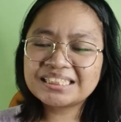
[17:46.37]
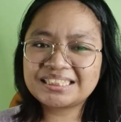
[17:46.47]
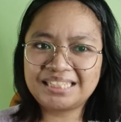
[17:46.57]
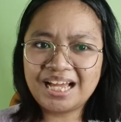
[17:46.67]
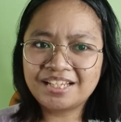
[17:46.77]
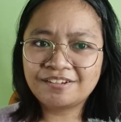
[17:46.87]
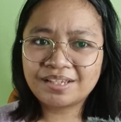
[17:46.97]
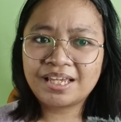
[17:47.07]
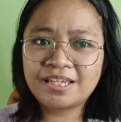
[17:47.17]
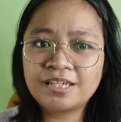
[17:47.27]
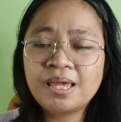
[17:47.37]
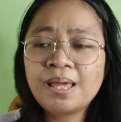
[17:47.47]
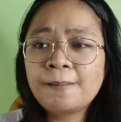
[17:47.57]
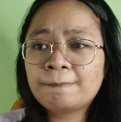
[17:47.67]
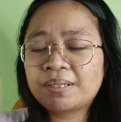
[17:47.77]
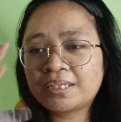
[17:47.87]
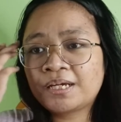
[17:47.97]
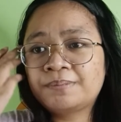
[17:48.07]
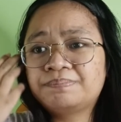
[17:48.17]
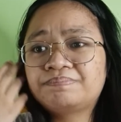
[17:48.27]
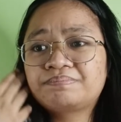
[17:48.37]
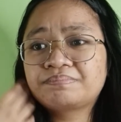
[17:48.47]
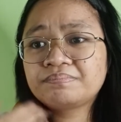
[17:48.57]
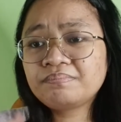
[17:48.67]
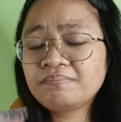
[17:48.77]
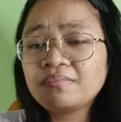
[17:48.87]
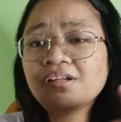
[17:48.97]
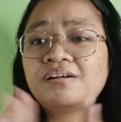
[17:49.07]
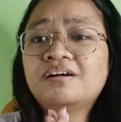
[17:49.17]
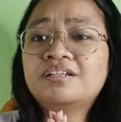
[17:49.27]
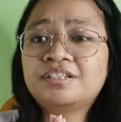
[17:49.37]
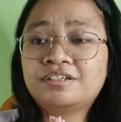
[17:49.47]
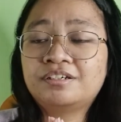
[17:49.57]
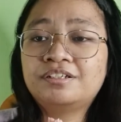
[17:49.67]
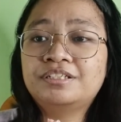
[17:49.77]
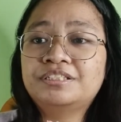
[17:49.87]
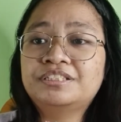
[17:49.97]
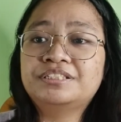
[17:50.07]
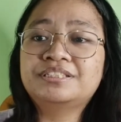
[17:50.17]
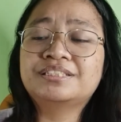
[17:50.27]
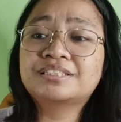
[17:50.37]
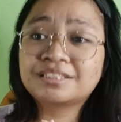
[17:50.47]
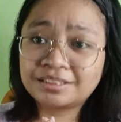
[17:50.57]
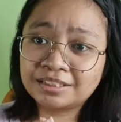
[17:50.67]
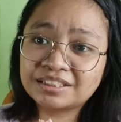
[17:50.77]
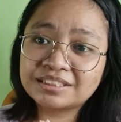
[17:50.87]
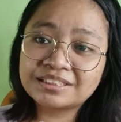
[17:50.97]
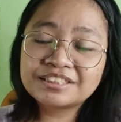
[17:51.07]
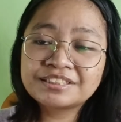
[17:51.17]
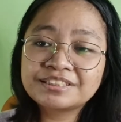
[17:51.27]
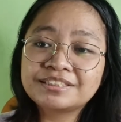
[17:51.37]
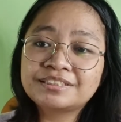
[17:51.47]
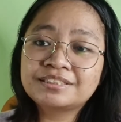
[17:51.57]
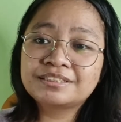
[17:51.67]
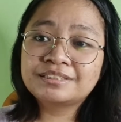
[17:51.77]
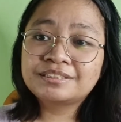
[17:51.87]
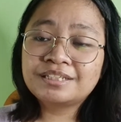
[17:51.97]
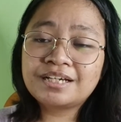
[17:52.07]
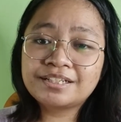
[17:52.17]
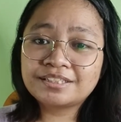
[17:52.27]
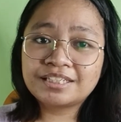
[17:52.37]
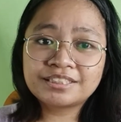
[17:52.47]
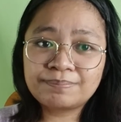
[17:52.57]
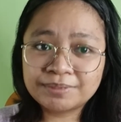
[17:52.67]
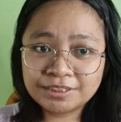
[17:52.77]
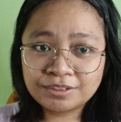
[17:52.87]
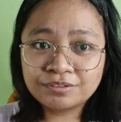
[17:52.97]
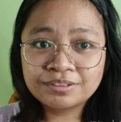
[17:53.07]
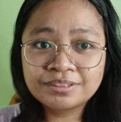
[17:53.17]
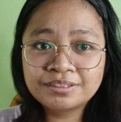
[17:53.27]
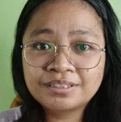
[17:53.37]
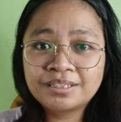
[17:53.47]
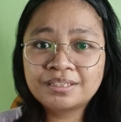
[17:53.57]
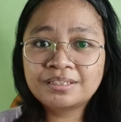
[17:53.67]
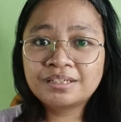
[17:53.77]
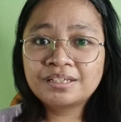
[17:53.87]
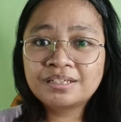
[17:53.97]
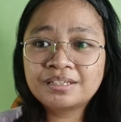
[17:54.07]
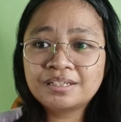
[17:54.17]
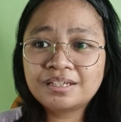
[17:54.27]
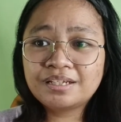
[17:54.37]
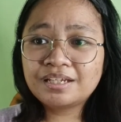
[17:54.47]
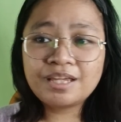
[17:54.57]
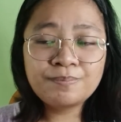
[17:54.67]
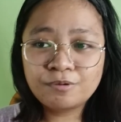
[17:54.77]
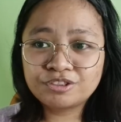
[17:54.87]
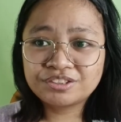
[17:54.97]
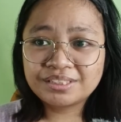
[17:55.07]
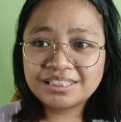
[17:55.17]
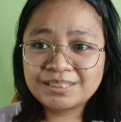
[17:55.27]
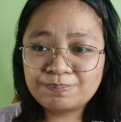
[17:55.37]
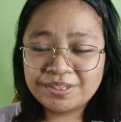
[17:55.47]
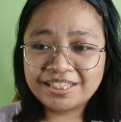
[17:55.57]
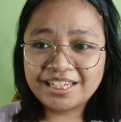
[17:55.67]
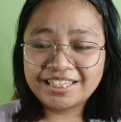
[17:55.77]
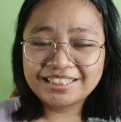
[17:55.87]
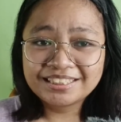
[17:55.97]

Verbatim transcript: sad, okay? But yeah, all in all, this is such an intense episode, emotionally speaking,